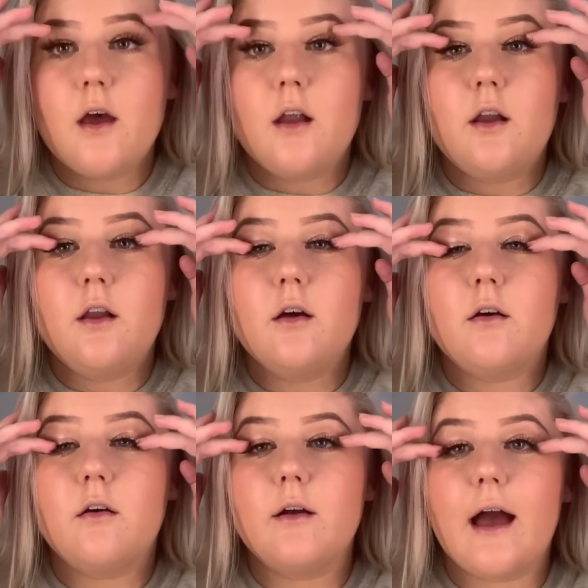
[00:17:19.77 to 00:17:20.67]

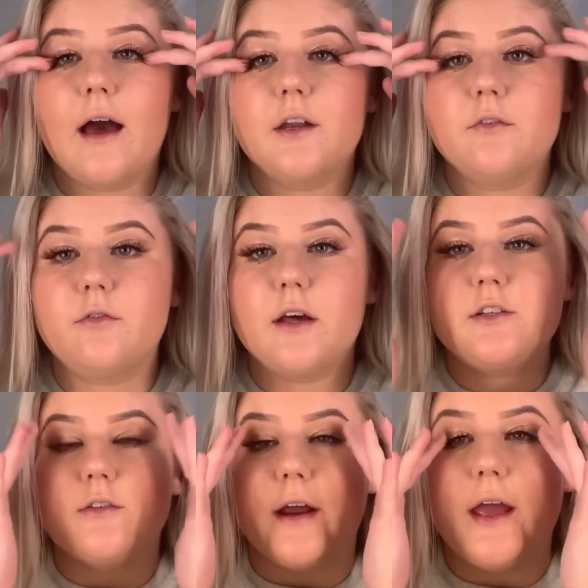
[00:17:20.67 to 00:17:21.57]
long and
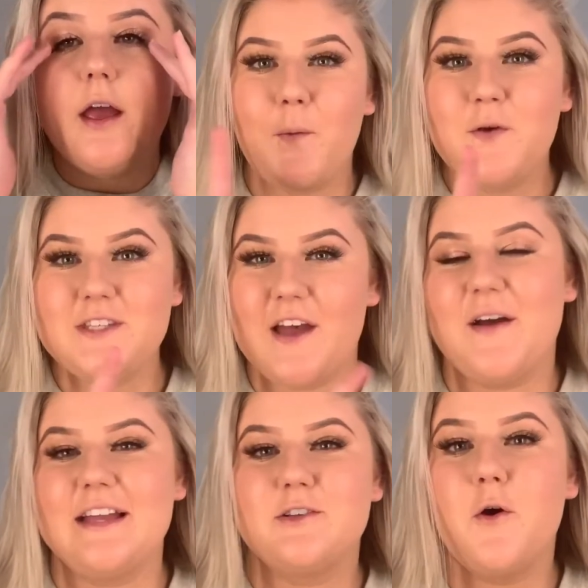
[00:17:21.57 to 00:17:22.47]
fluttery. Also,
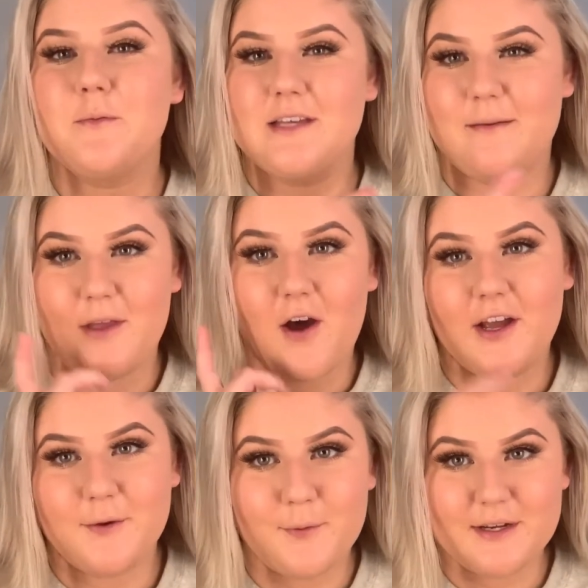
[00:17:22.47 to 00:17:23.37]
a top tip that
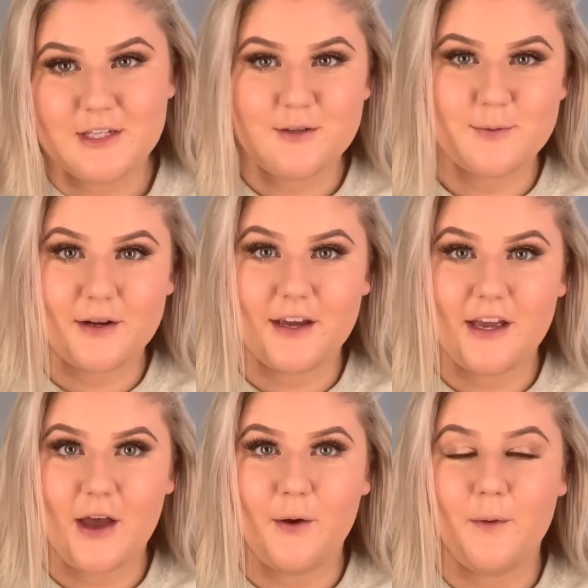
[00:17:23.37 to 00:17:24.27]
I always use when I
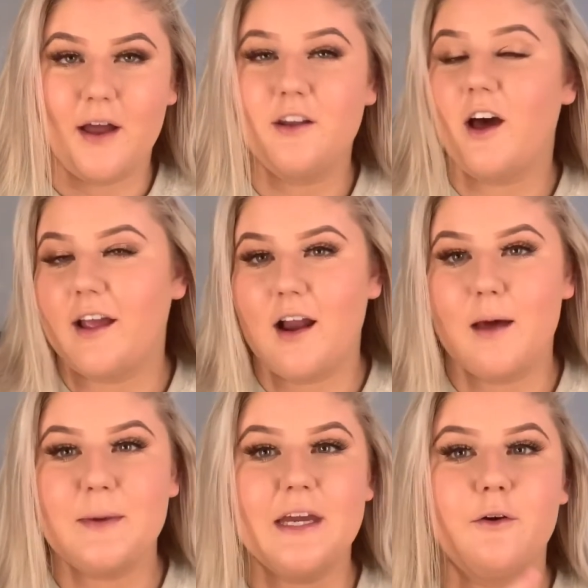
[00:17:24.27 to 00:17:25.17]
go
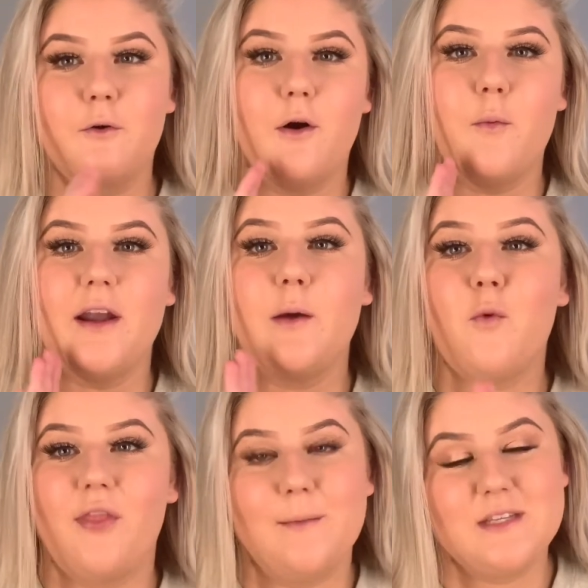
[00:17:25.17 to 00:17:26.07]
nightclubbing or when I
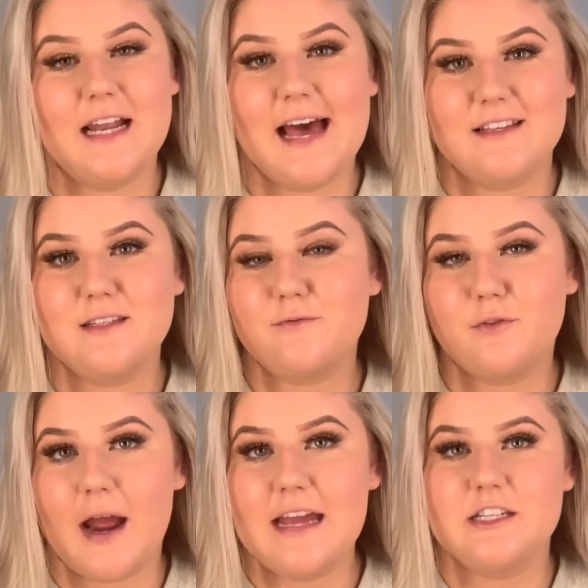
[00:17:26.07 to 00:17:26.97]
want them to last
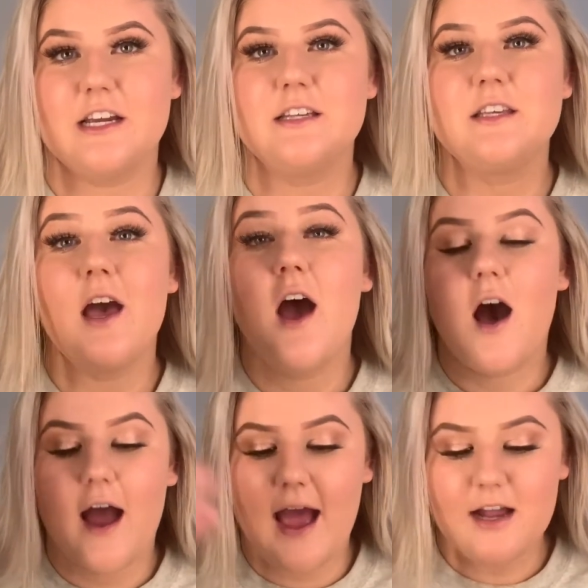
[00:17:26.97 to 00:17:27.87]
for ages,
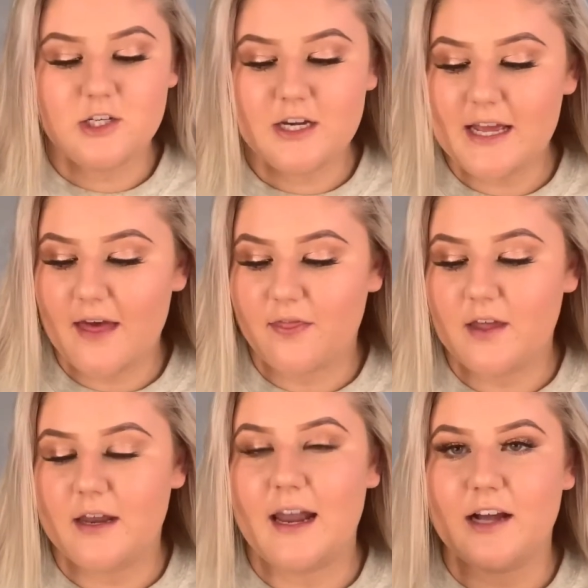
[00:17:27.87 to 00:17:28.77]
I actually get
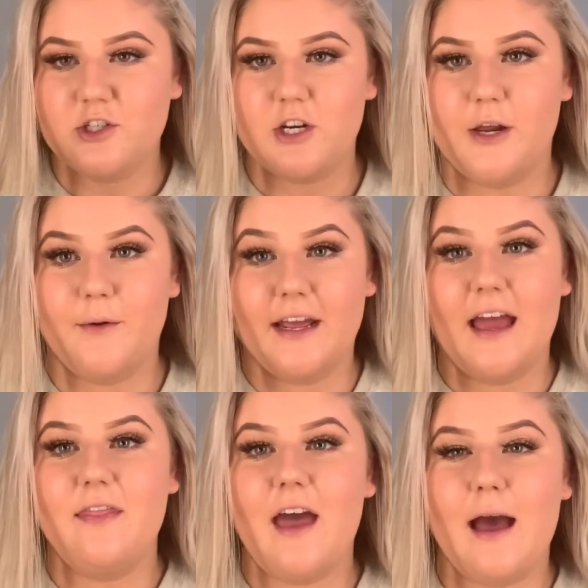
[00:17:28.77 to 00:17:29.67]
the lash glue and I
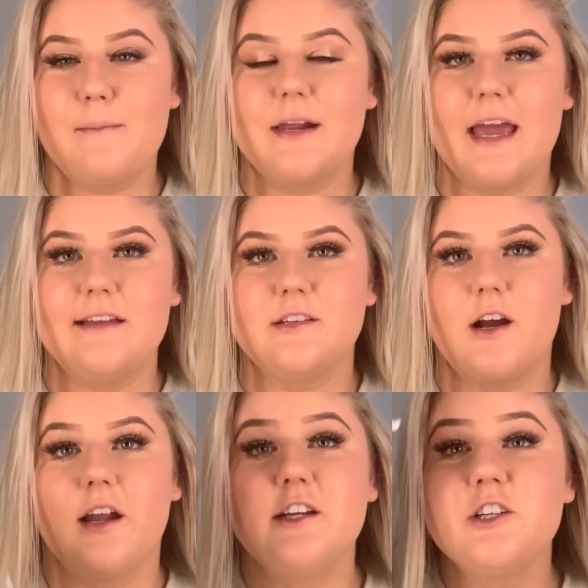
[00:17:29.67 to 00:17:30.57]
get the applicator
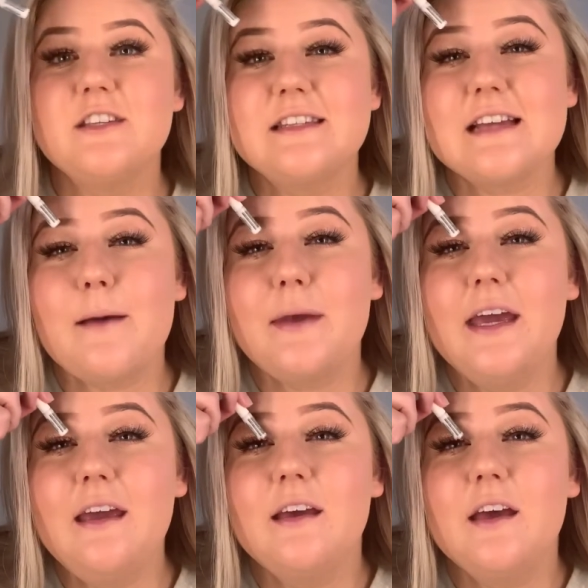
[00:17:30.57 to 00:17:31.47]
and I just dab
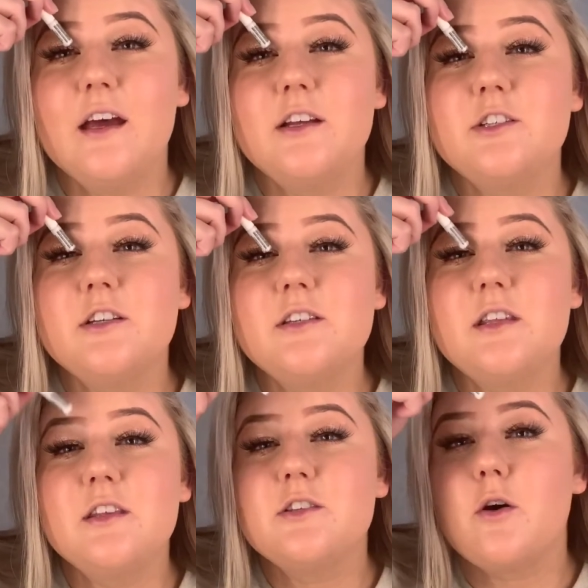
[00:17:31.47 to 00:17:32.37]
it just
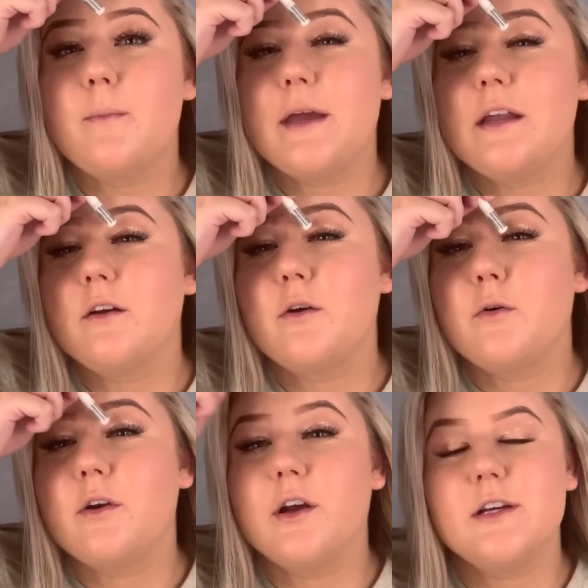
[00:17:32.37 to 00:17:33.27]
at the top inner
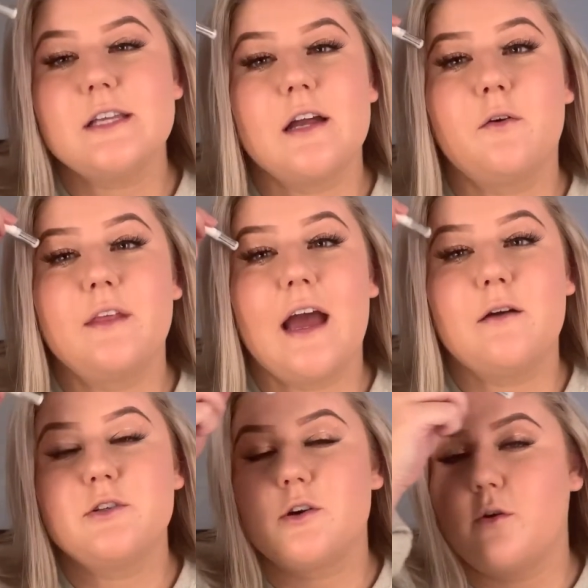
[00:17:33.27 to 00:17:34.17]
corners and on the
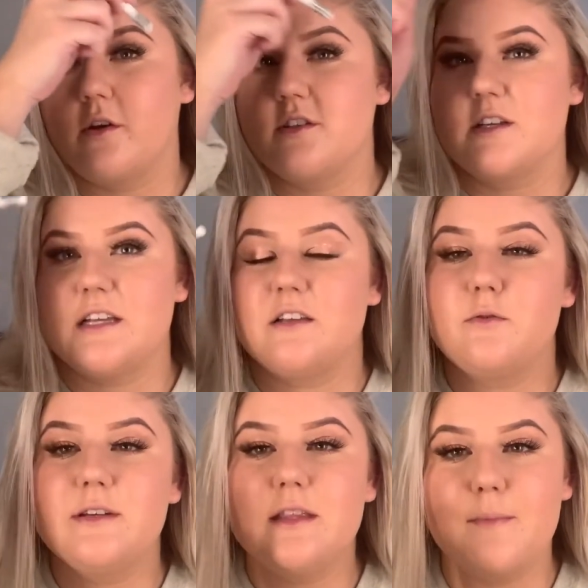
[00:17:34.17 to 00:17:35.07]
outer corners, because that's
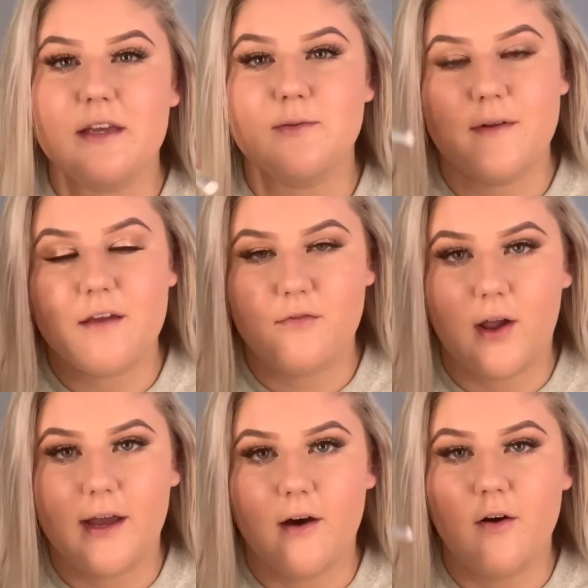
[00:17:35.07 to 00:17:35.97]
always the bits where they
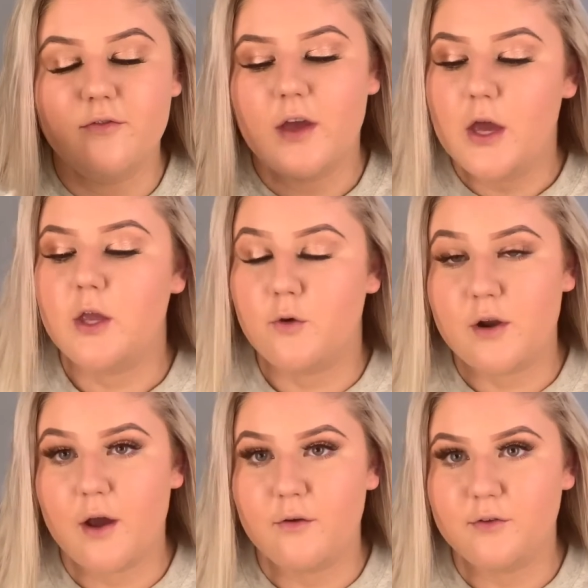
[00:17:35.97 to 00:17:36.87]
fly off. You'll
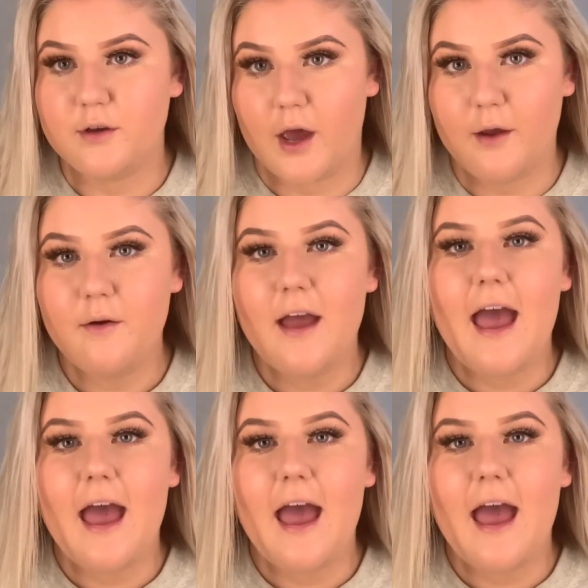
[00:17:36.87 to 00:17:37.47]
know if you know.